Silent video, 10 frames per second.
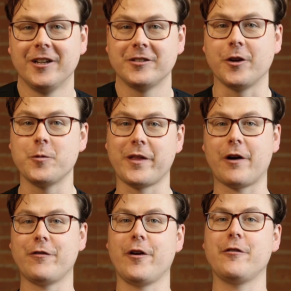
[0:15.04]
So
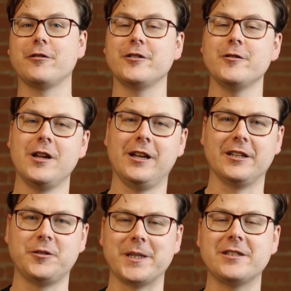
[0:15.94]
without further ado,
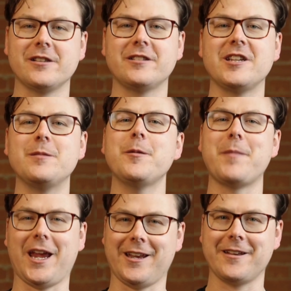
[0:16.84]
let's speak to the team that
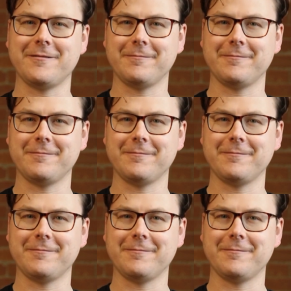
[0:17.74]
made it.